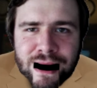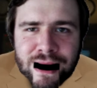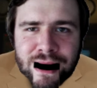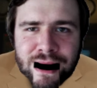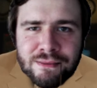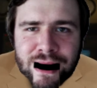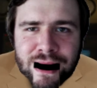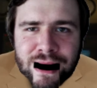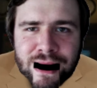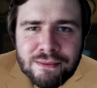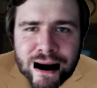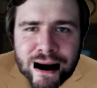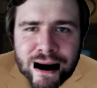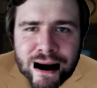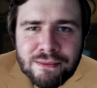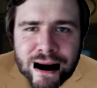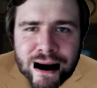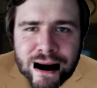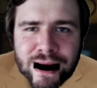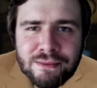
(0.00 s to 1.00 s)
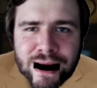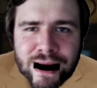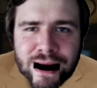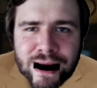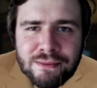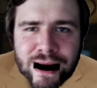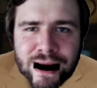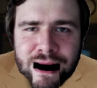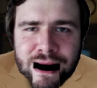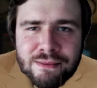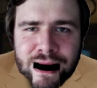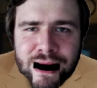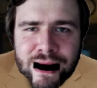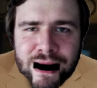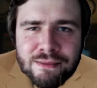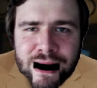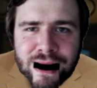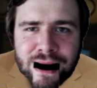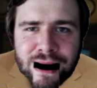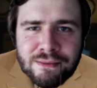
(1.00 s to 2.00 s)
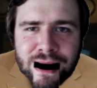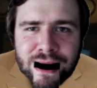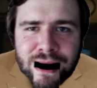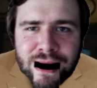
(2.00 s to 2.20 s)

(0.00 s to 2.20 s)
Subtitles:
but the overall gameplay